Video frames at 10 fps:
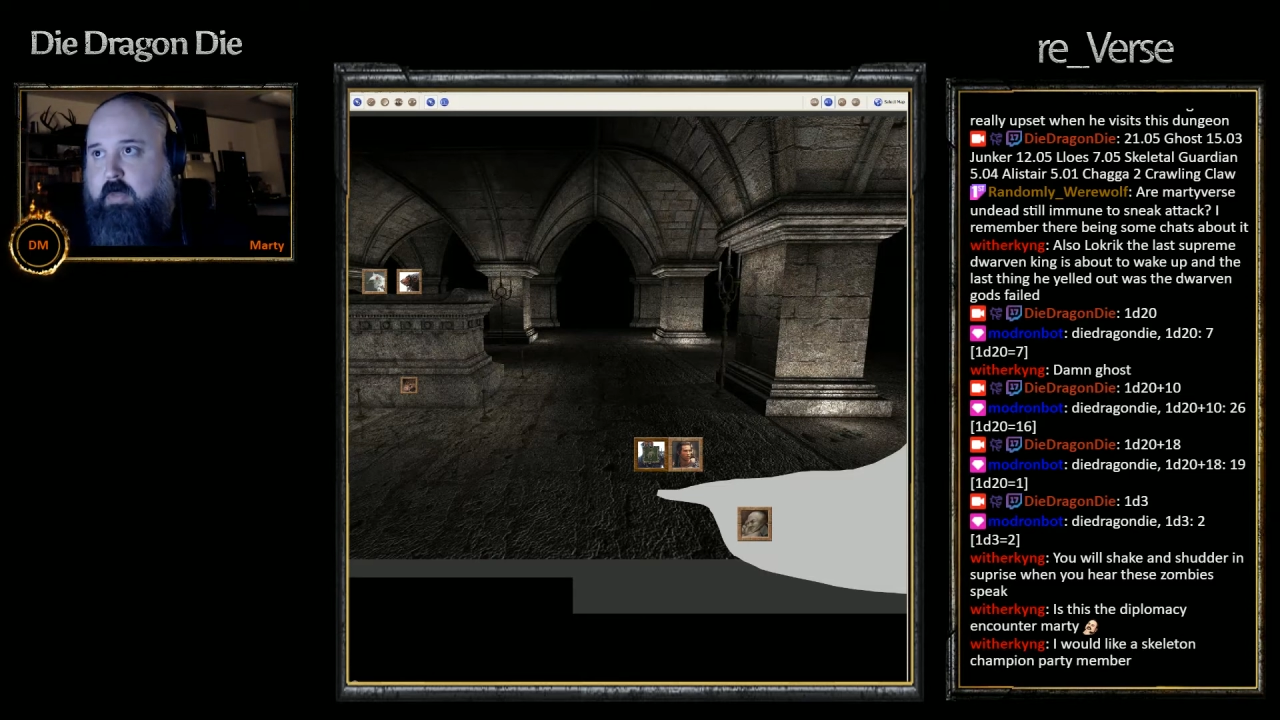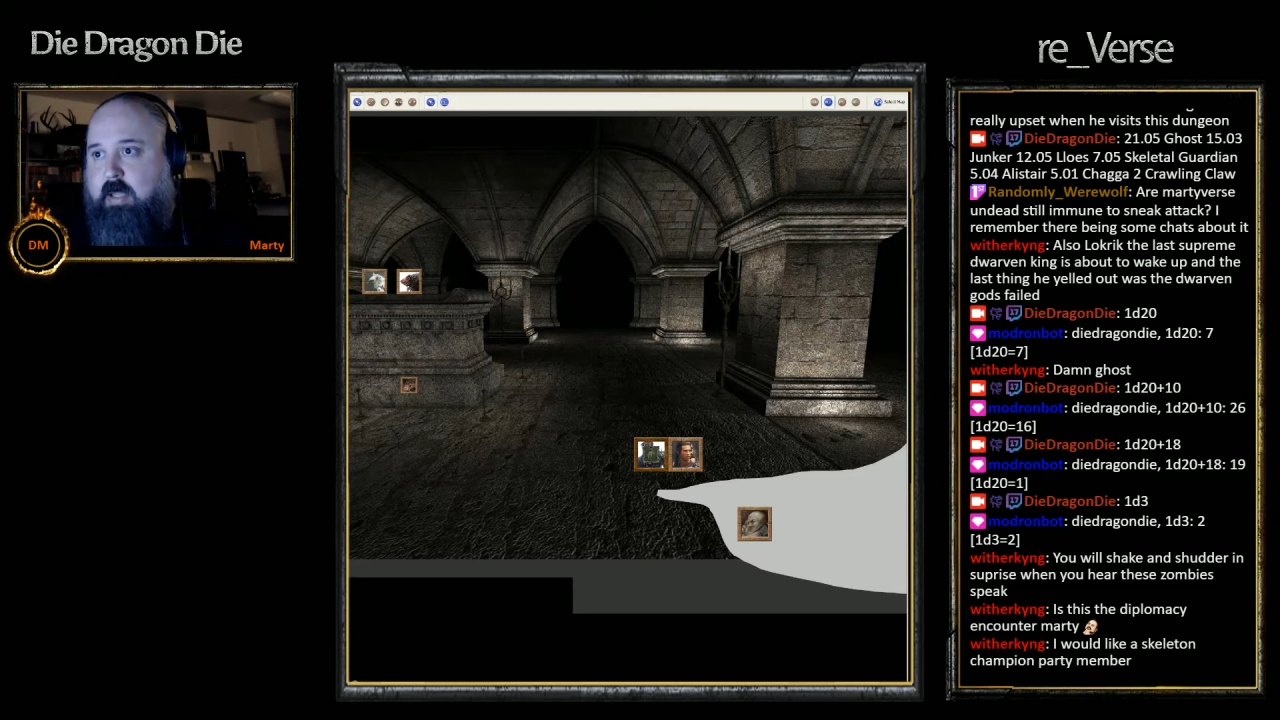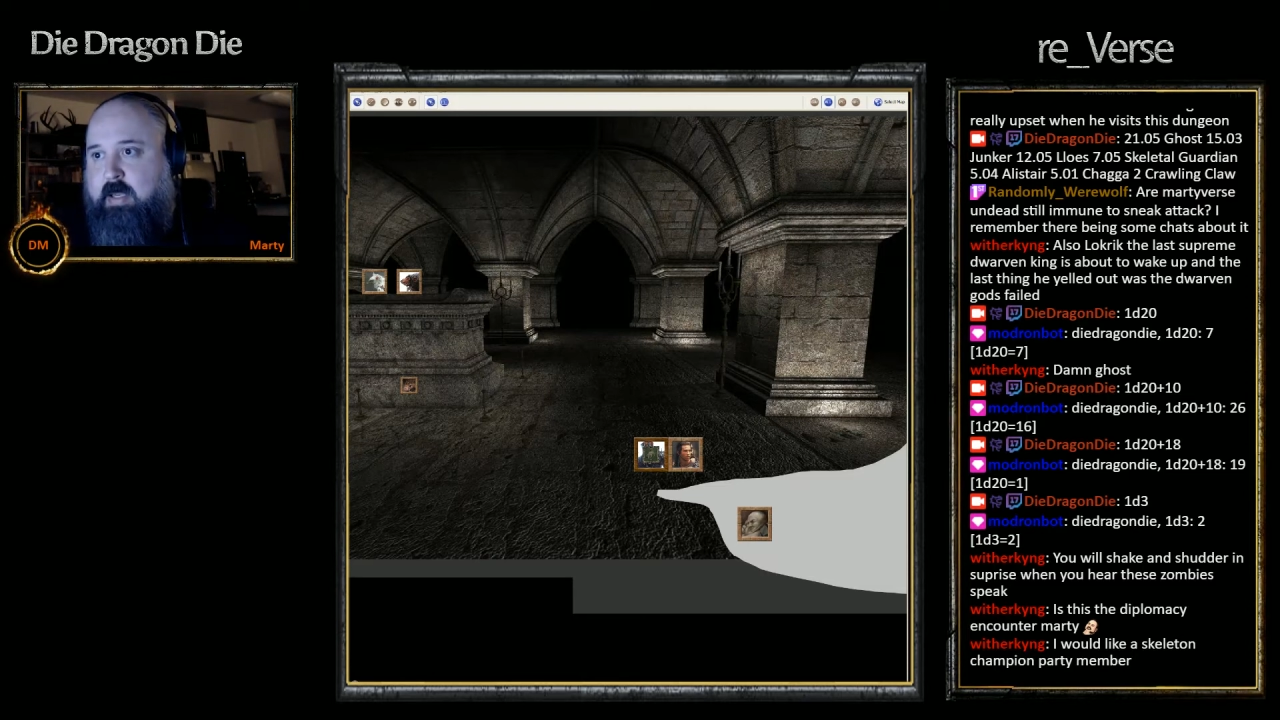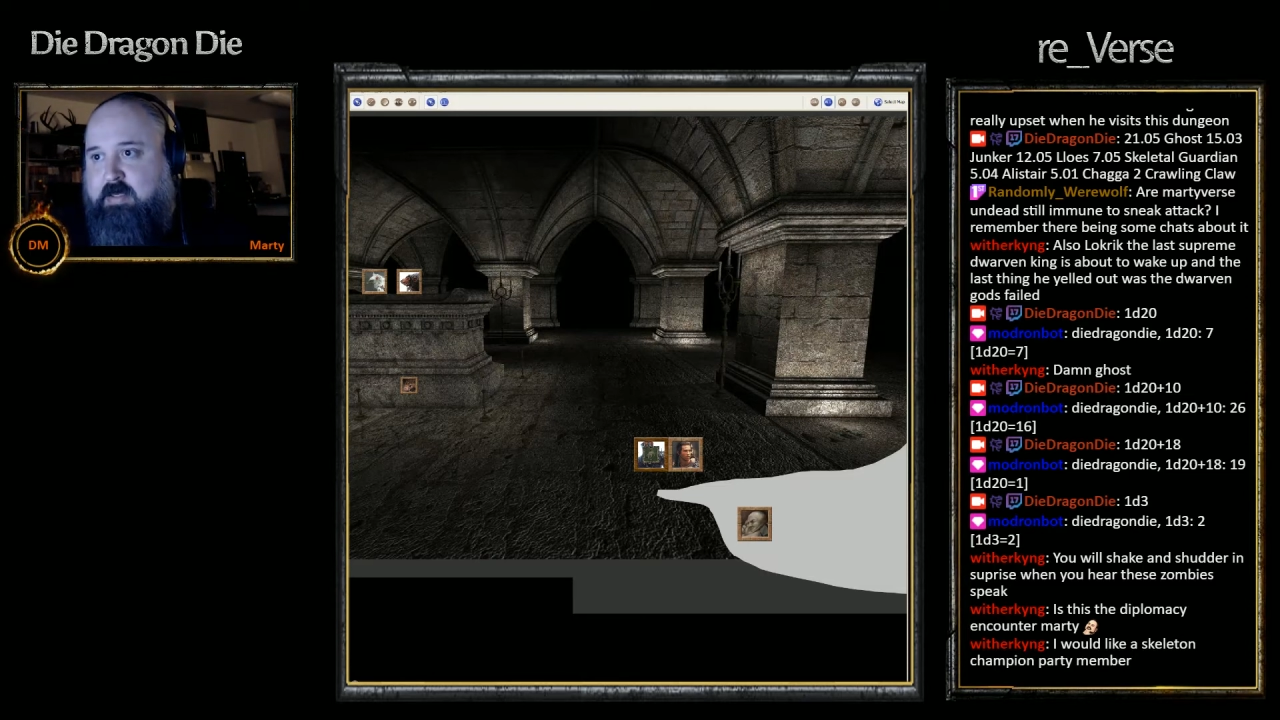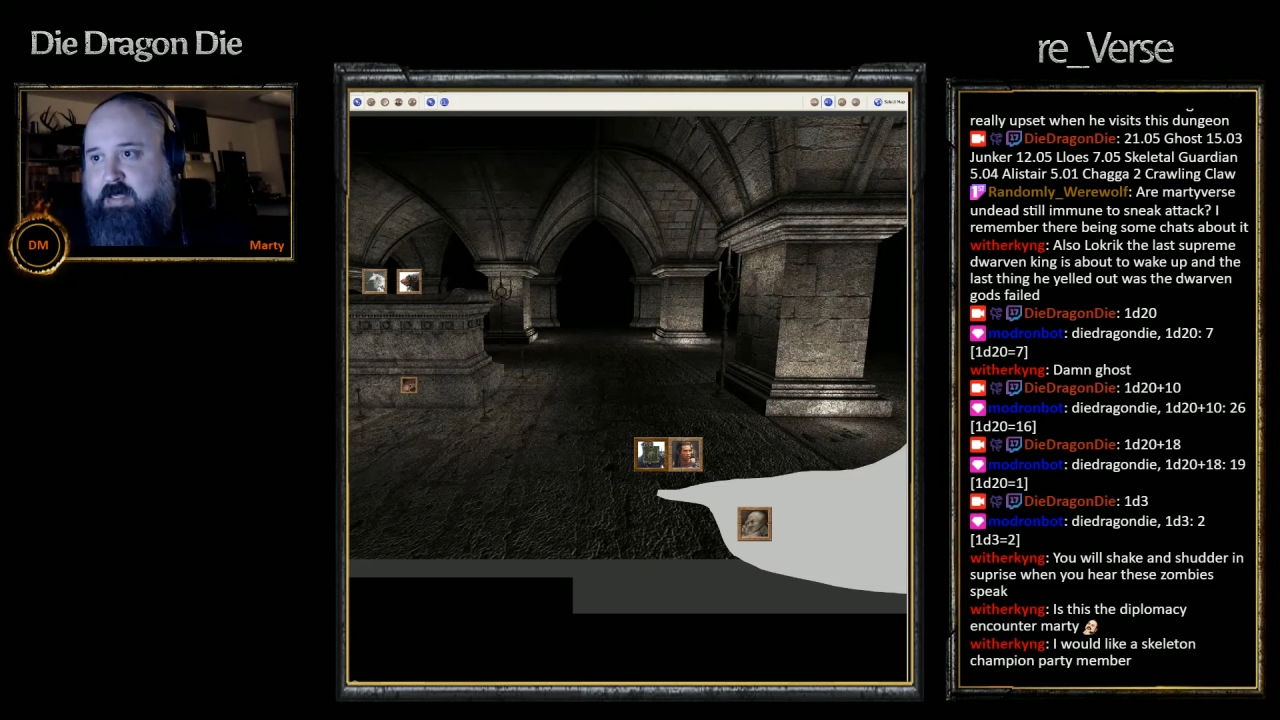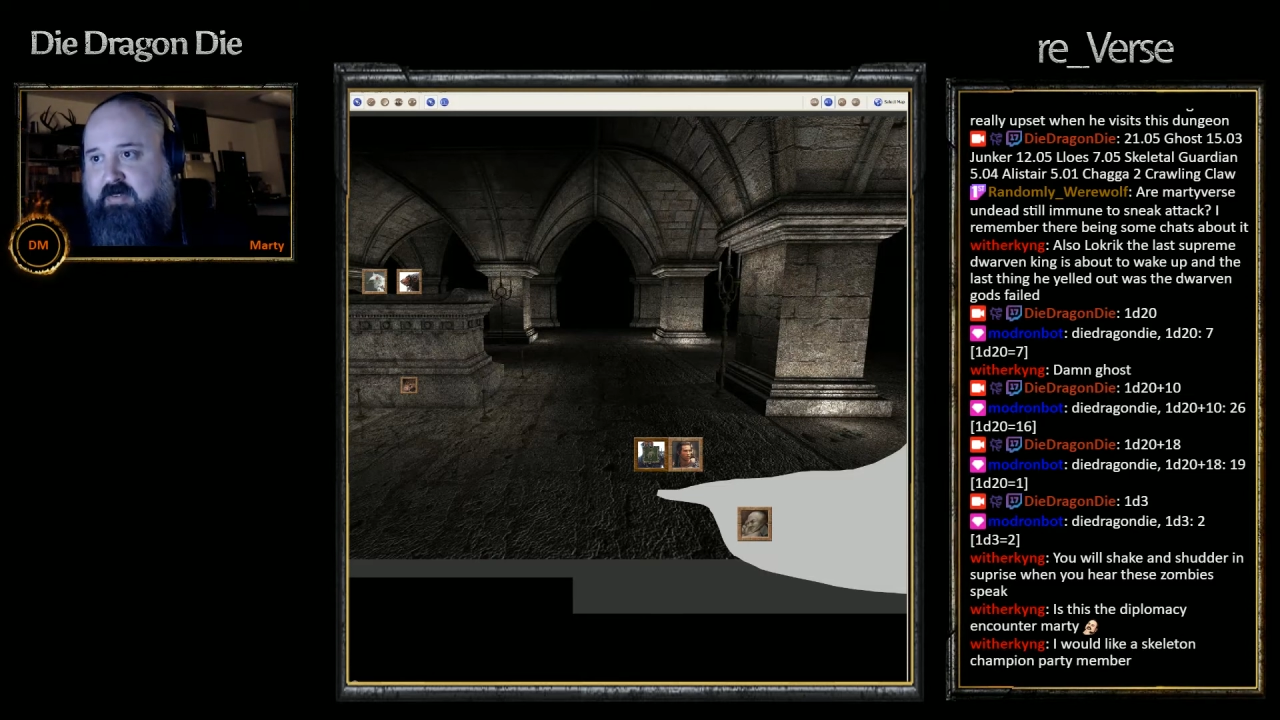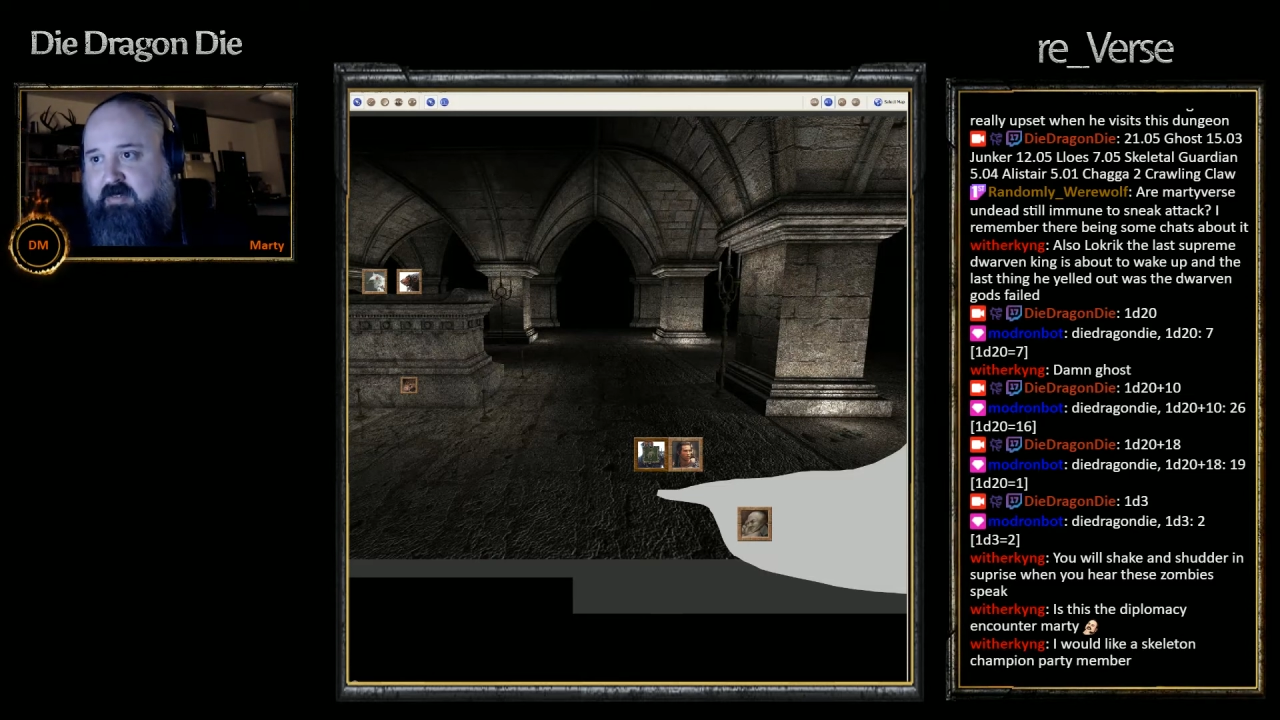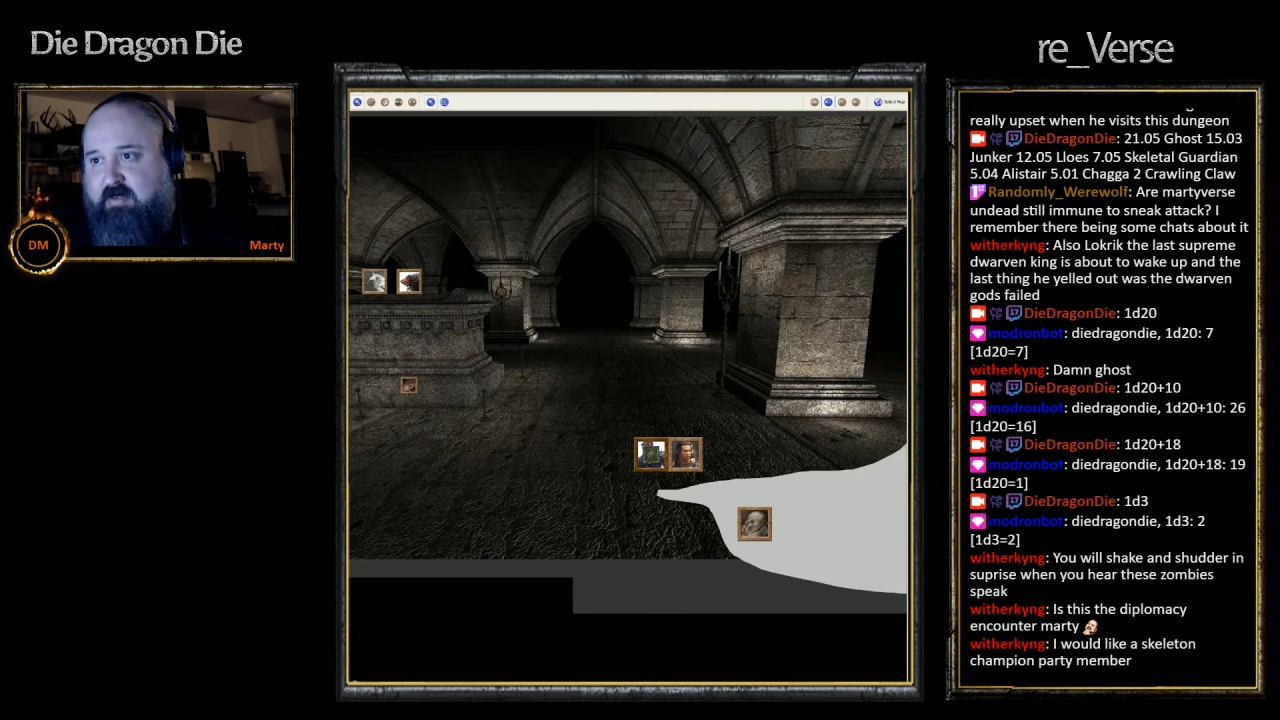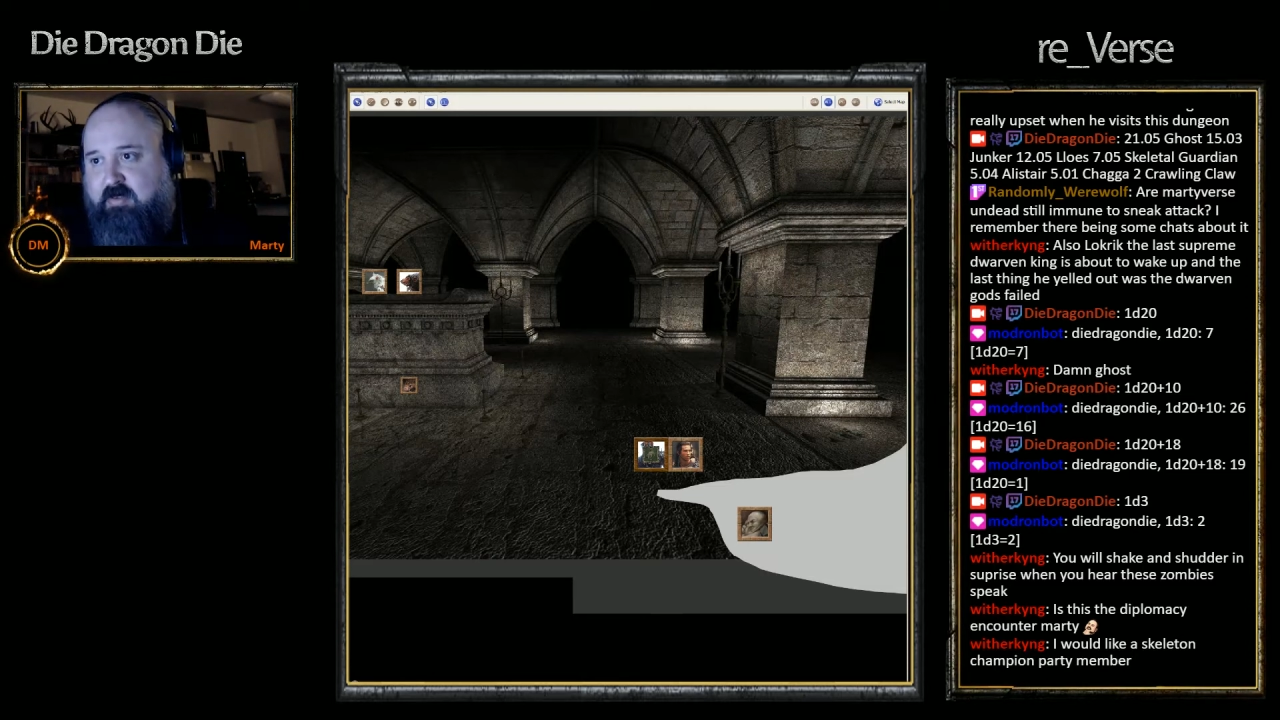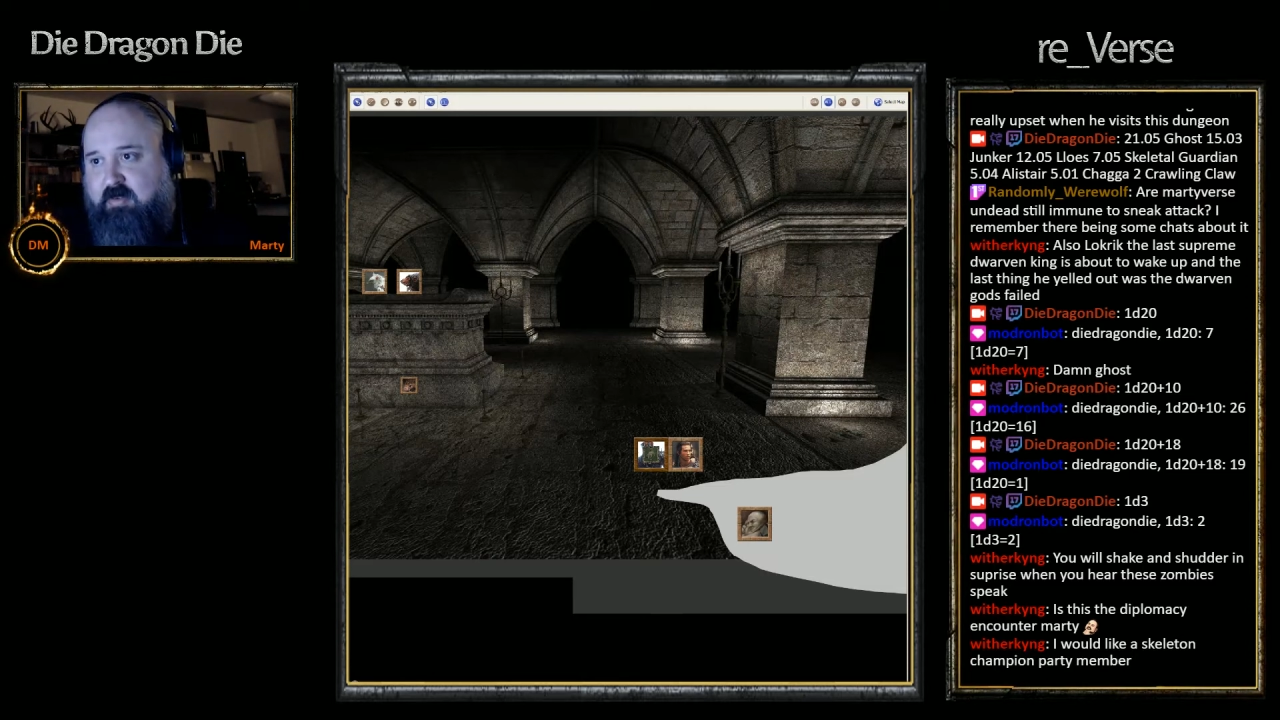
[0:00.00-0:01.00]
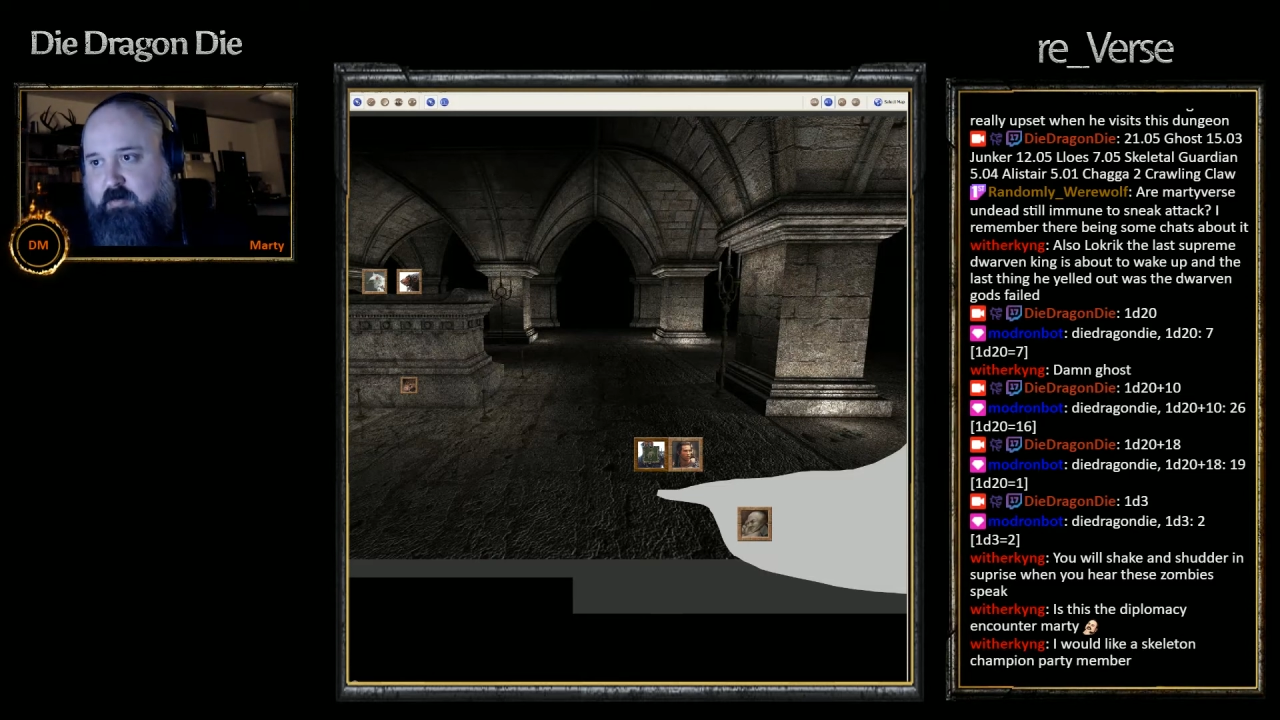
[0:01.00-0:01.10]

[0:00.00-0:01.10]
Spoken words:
decent